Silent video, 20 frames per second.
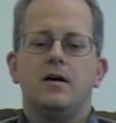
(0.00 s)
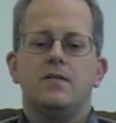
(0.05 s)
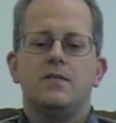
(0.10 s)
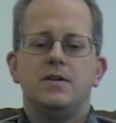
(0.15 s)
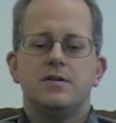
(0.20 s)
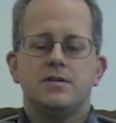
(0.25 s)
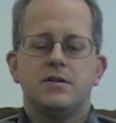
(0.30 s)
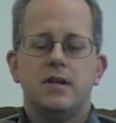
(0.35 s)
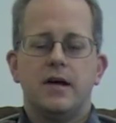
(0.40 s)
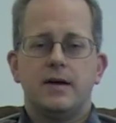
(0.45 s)

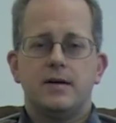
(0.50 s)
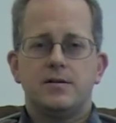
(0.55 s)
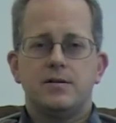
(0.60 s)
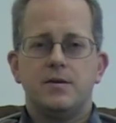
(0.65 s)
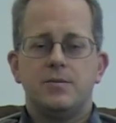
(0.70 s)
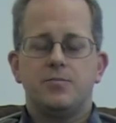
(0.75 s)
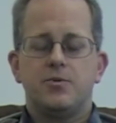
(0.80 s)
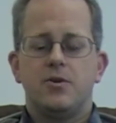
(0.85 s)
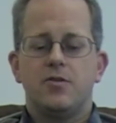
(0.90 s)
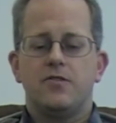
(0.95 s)
this
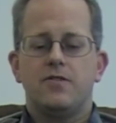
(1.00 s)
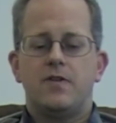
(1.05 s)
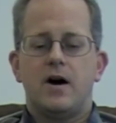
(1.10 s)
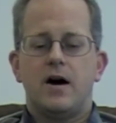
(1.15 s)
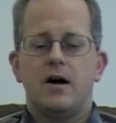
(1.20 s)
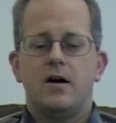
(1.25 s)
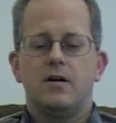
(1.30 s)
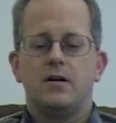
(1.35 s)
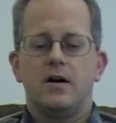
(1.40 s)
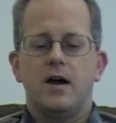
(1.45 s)
legacy
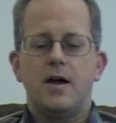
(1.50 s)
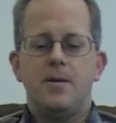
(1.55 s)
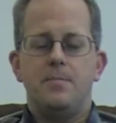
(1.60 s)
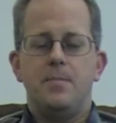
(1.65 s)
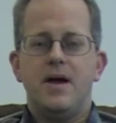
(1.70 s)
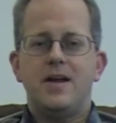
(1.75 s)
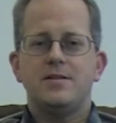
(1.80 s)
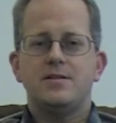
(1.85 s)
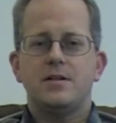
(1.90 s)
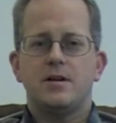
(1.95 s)
profile a
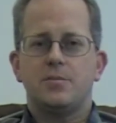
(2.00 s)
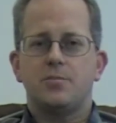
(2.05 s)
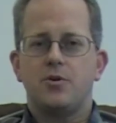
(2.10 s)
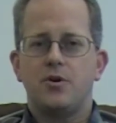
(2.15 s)
basic